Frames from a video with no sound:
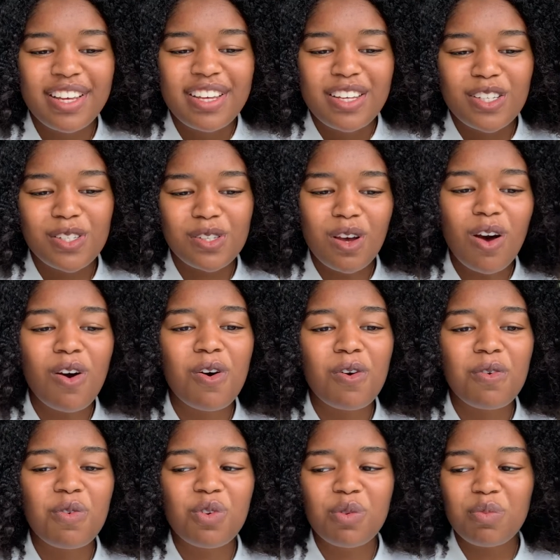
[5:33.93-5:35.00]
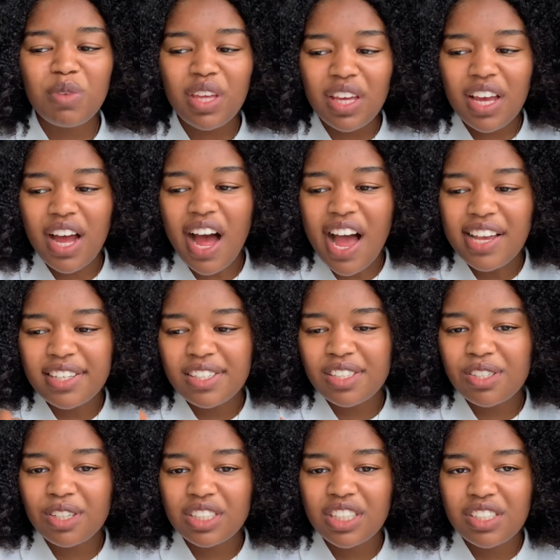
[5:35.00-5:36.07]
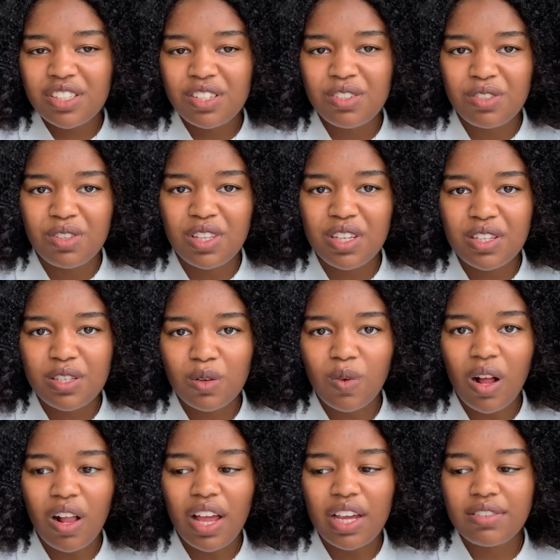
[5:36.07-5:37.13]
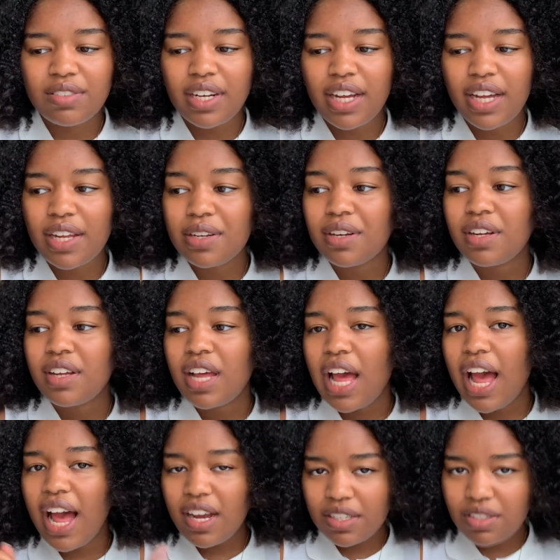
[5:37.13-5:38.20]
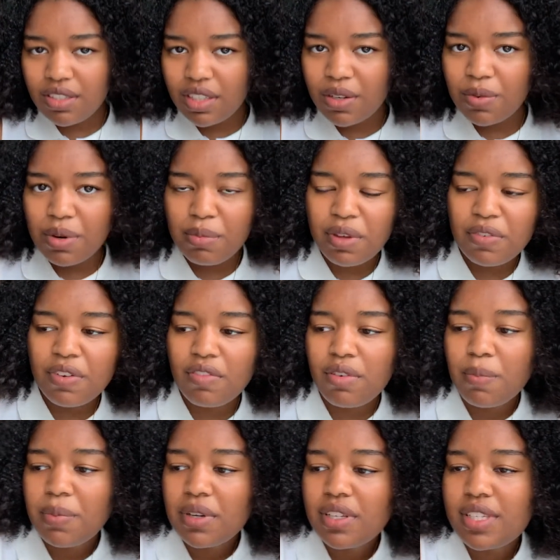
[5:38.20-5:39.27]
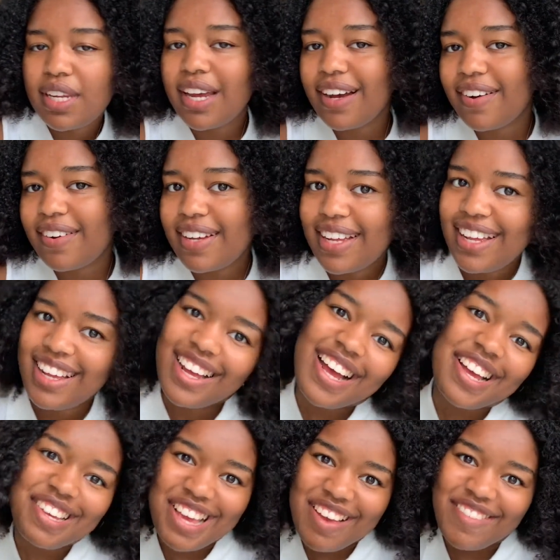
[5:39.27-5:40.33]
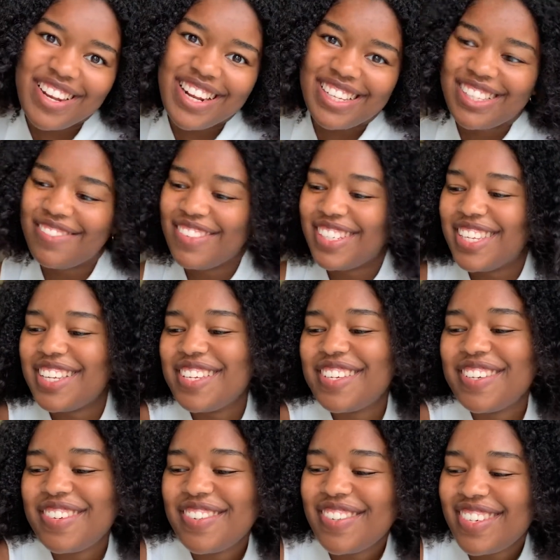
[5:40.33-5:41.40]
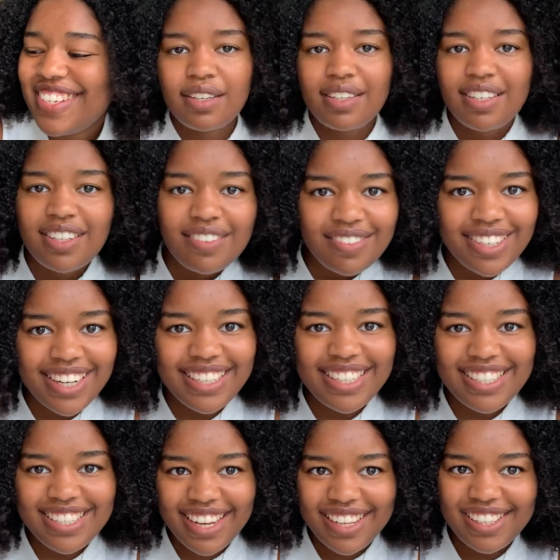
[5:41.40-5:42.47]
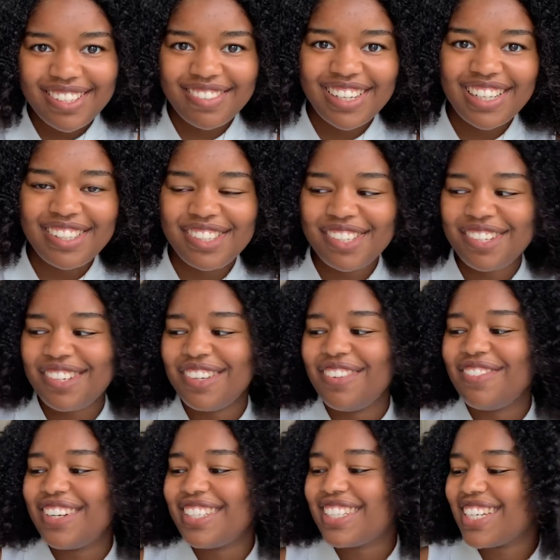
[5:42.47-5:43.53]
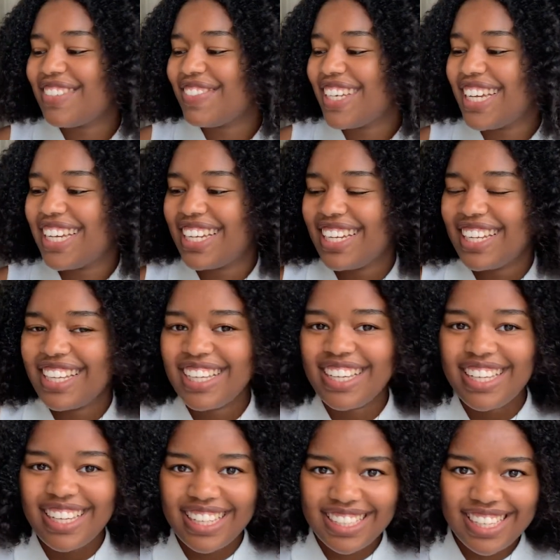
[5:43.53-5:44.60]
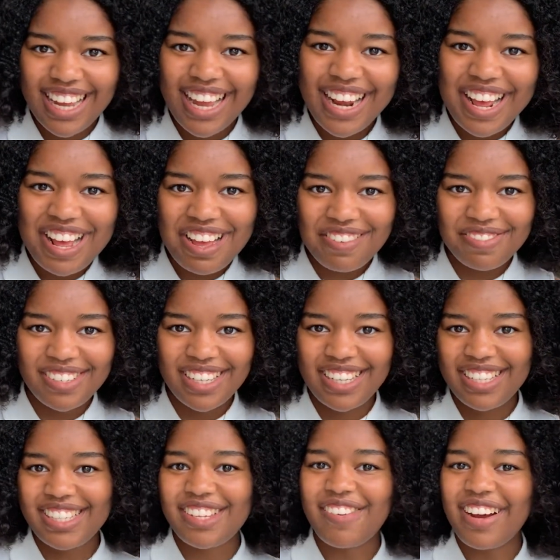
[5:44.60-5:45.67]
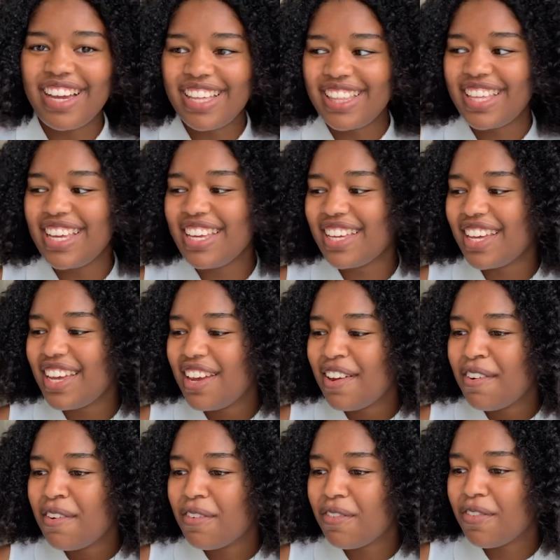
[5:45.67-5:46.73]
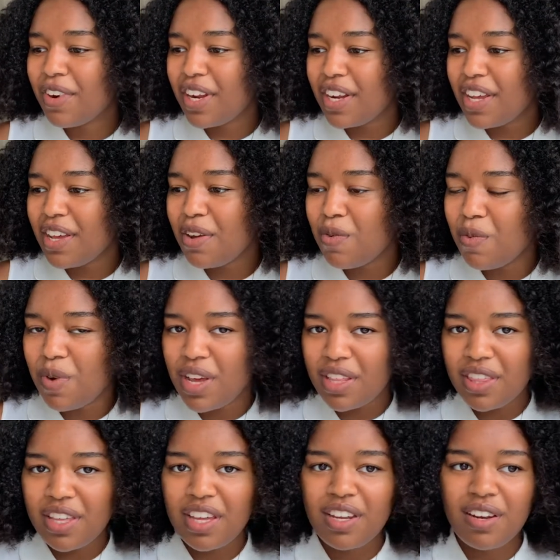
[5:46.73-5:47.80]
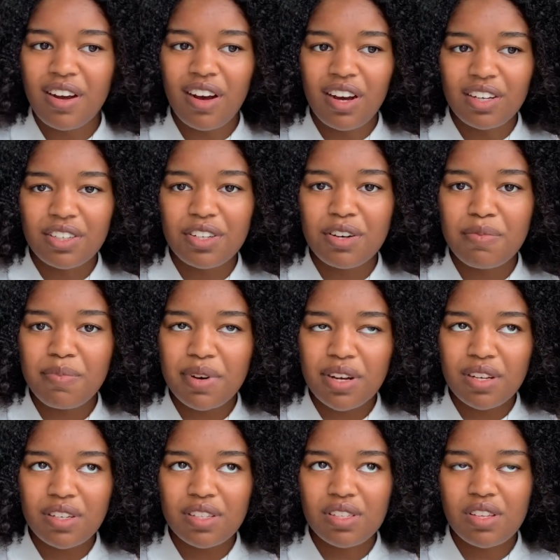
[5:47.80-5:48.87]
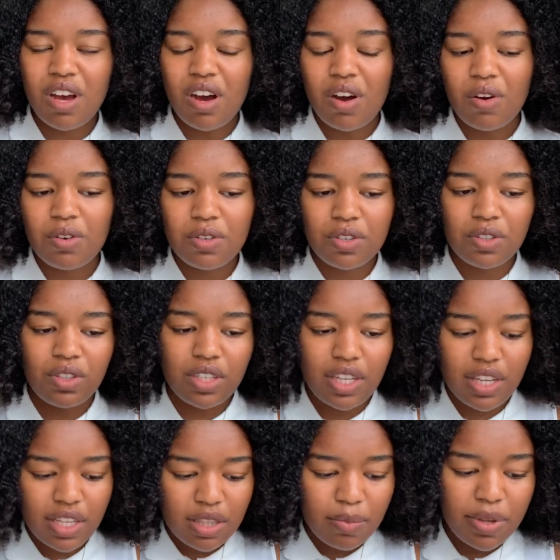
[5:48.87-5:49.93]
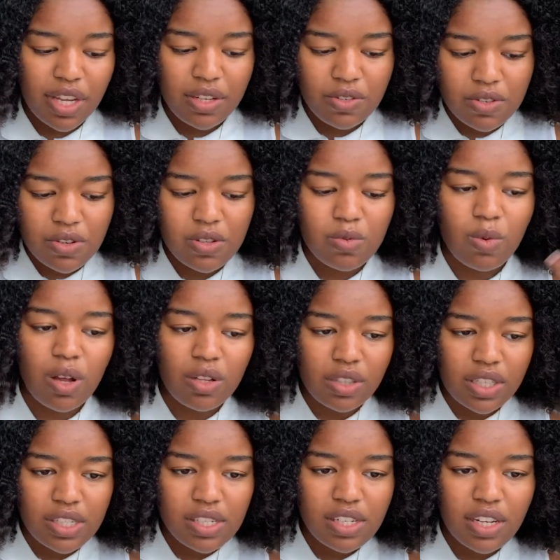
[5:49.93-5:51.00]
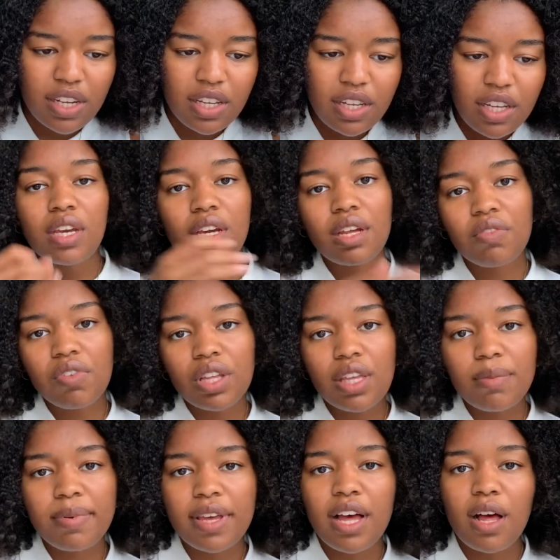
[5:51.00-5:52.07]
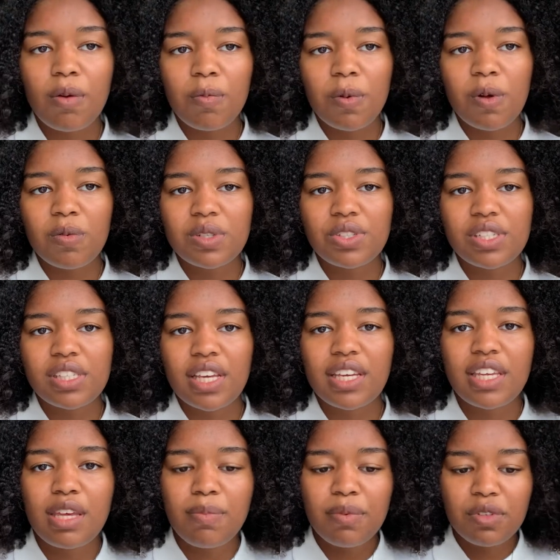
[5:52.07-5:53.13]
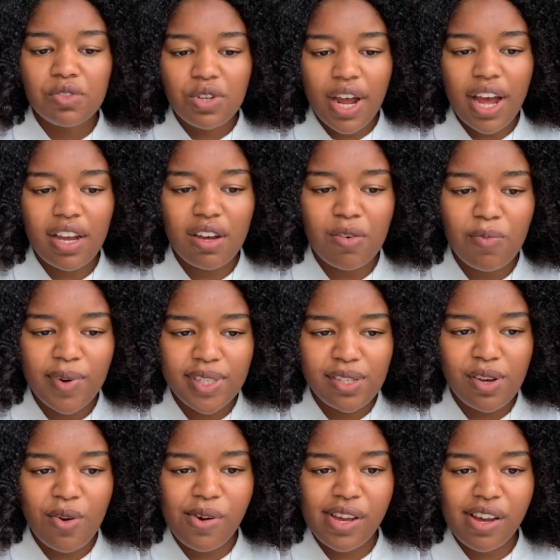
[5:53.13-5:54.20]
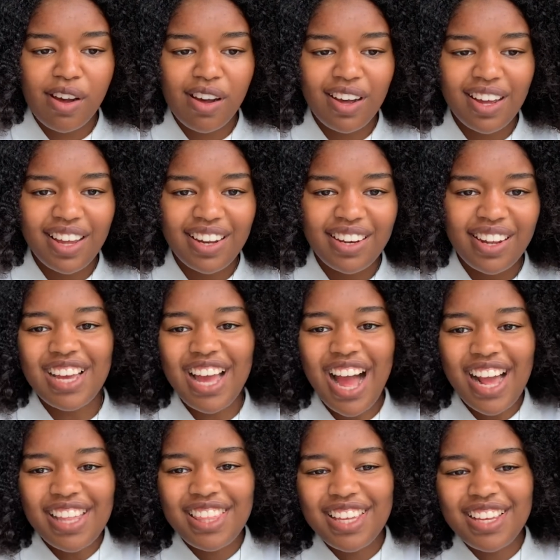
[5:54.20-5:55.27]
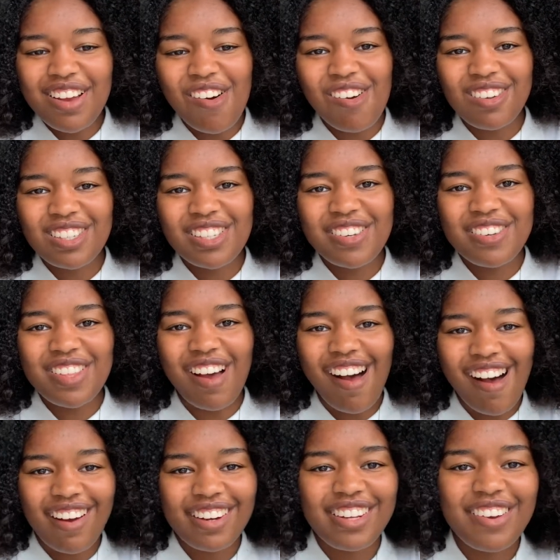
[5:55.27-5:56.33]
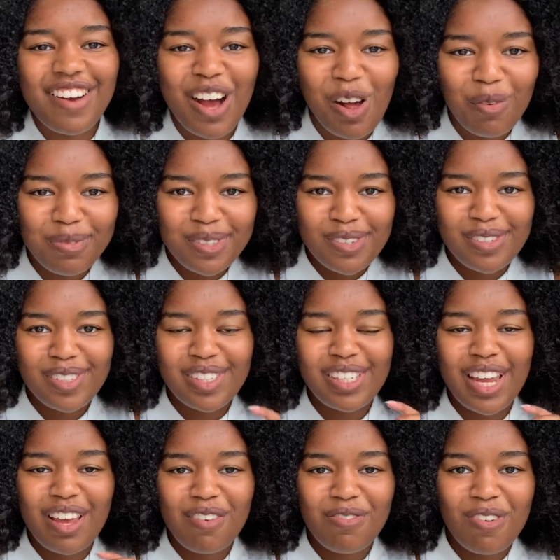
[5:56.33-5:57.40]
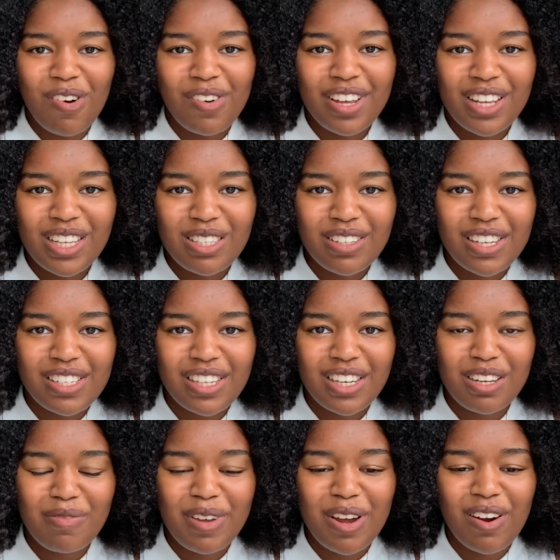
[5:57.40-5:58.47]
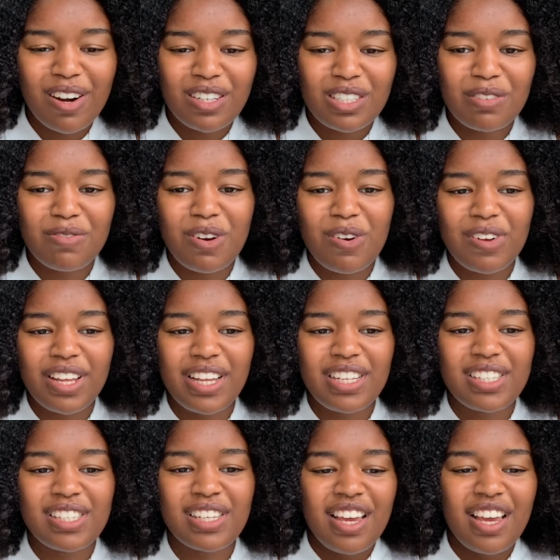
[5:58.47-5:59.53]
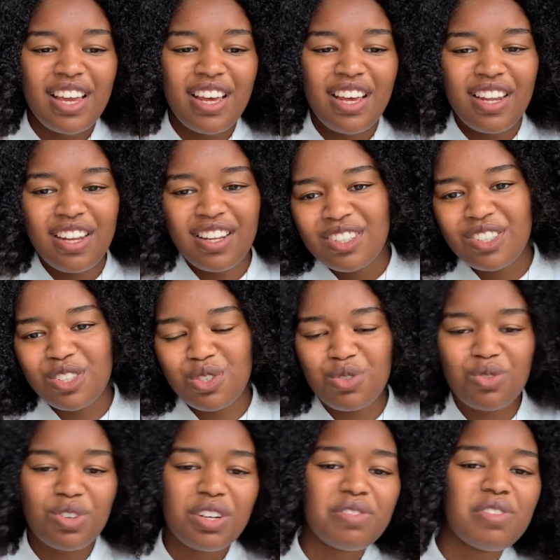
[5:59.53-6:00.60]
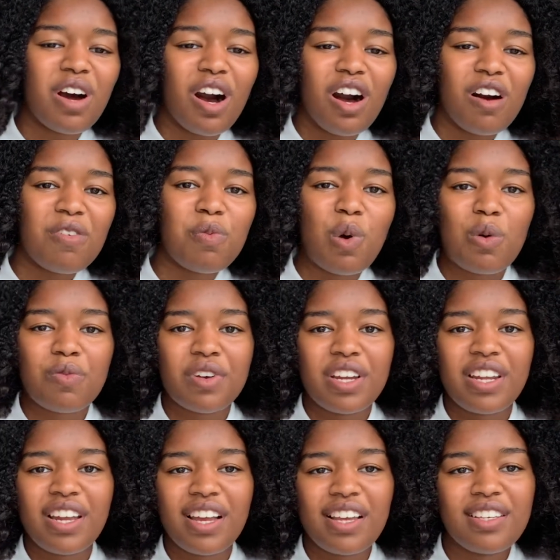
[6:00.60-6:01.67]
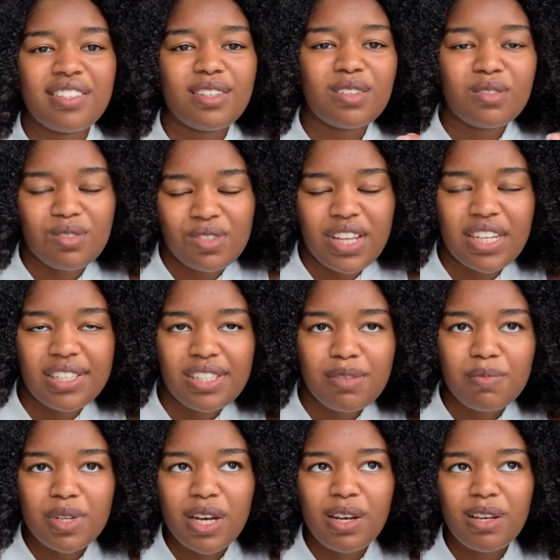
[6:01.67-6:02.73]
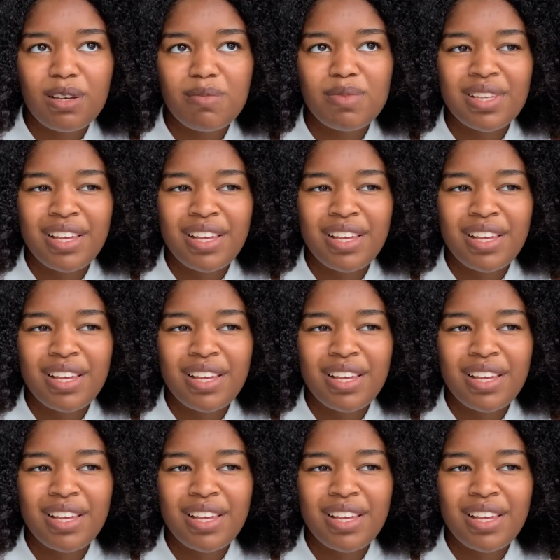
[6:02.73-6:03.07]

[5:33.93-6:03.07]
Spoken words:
So for me, I started to do this while I read actually one of my favorite books now. I have it next to me too. When I decided to read Dune, which I mean is kind of hefty. So I think reading with an audiobook, so you're looking at the pages while listening, could really be helpful with just like keeping track of what's going on. I think also the audio helps you stay focused because it could be hard to focus and just drift off while reading. I still do that sometimes.